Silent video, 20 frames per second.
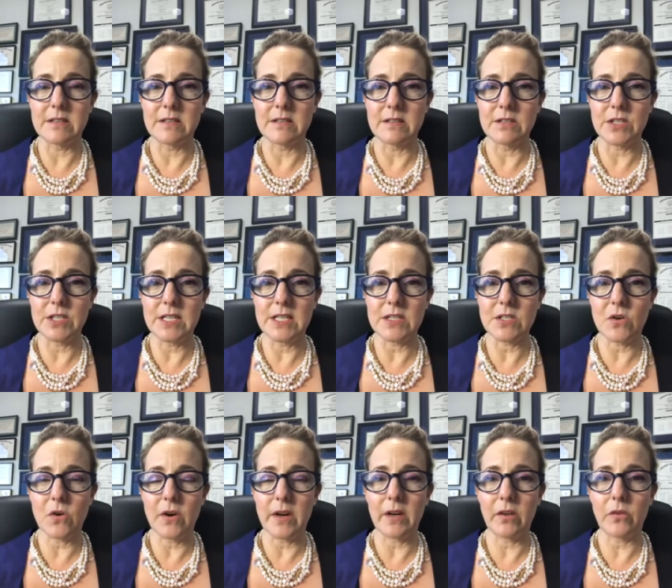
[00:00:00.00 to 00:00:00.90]
she's
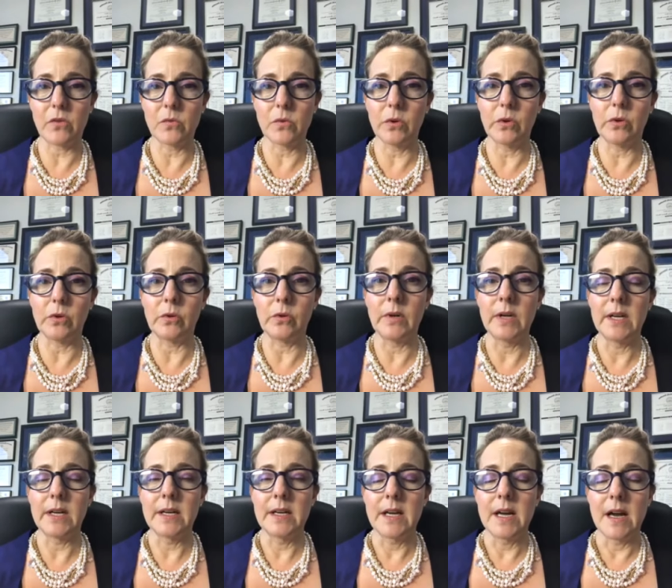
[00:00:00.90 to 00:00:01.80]
going through.
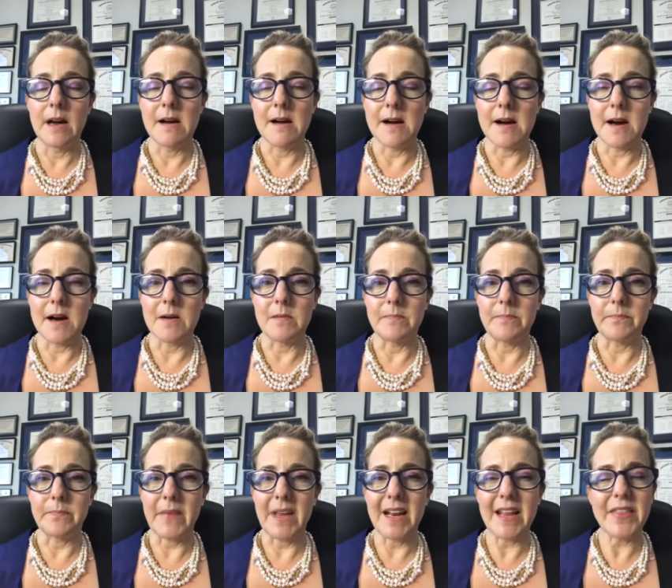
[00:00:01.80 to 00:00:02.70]
And
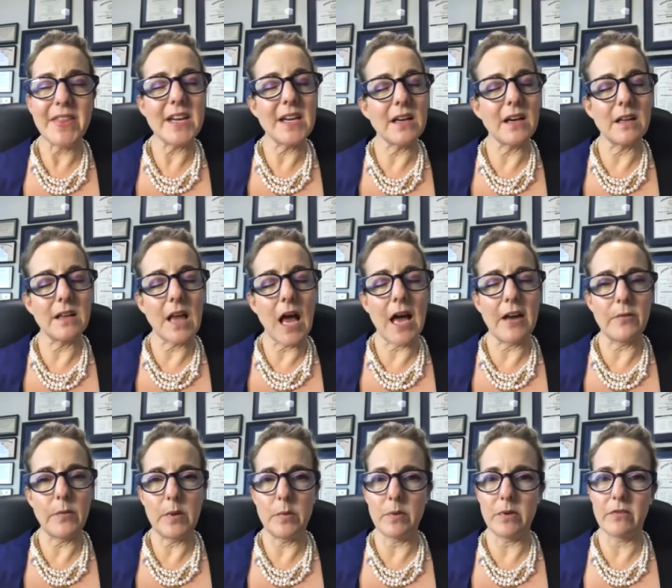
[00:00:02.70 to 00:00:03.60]
I think a lot of
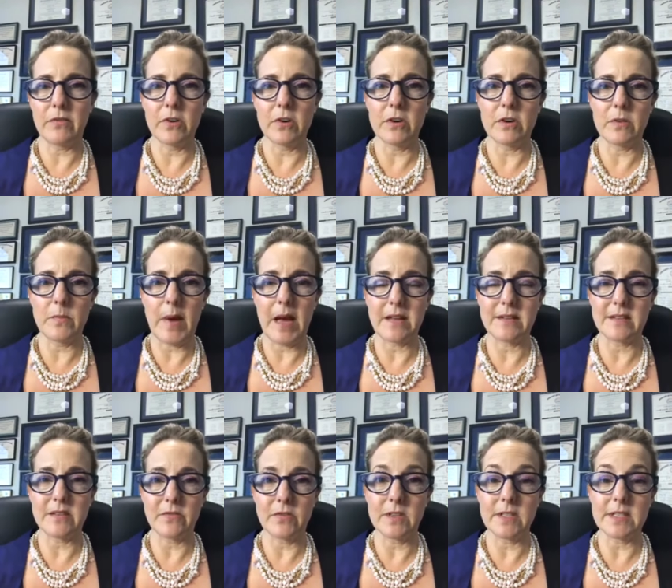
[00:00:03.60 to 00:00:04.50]
people have heard about
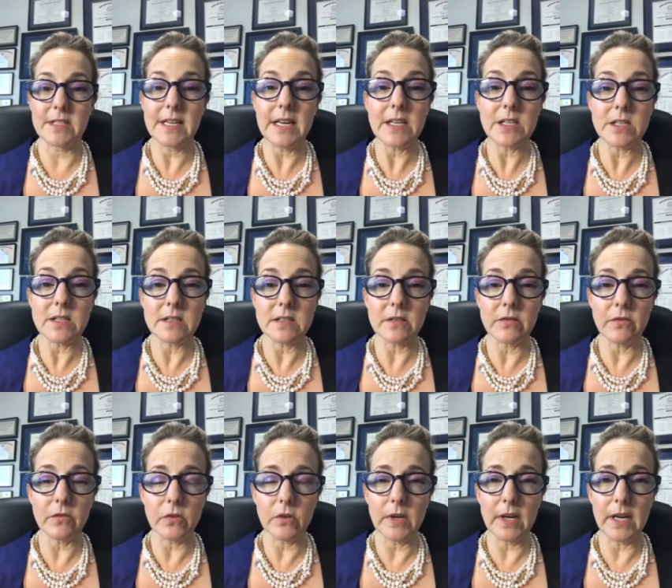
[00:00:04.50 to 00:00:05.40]
different stages of
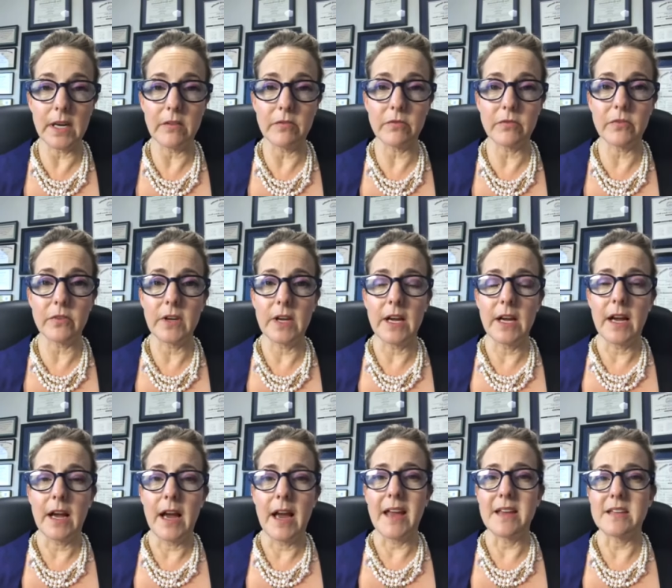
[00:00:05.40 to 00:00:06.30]
grief
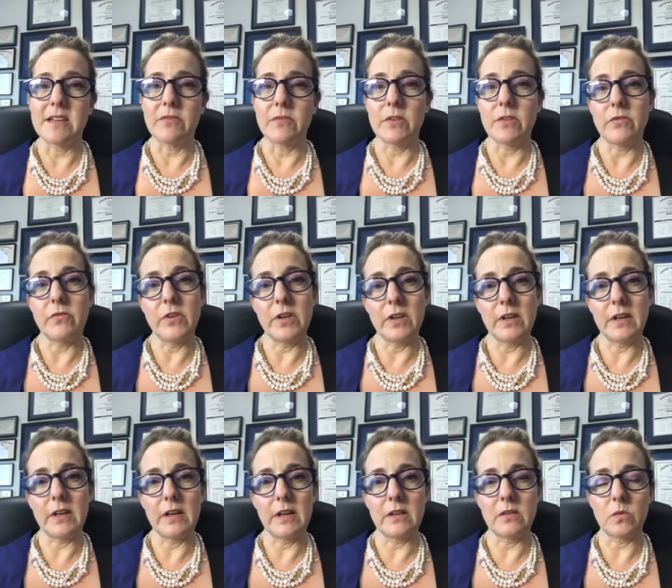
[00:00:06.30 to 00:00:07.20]
and different
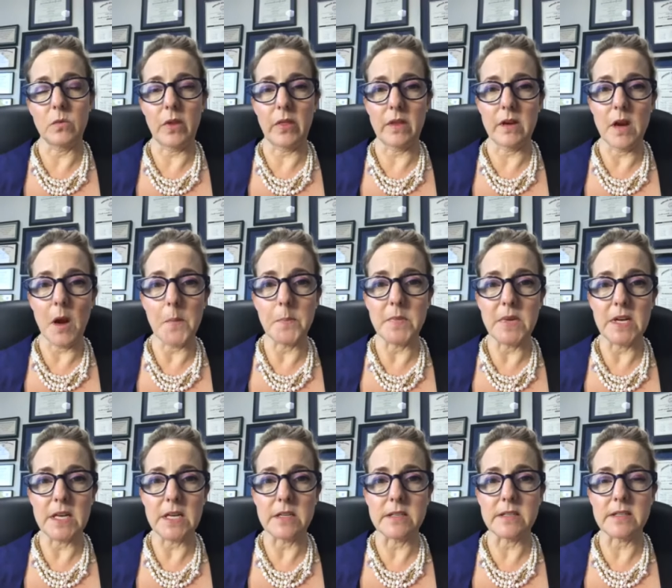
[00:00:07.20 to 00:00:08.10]
feelings with
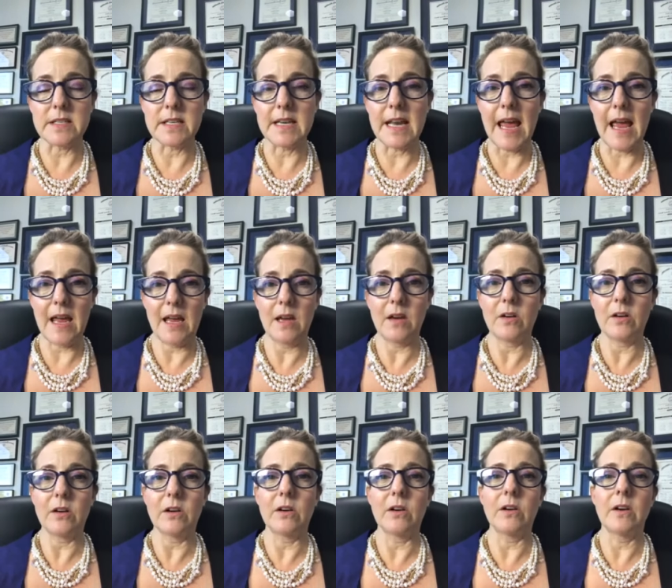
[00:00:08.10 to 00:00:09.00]
numbness and
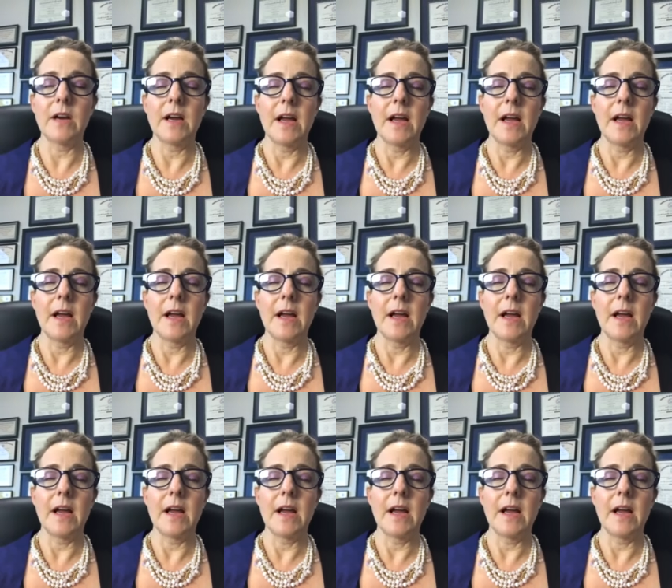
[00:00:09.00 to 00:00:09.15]
anger.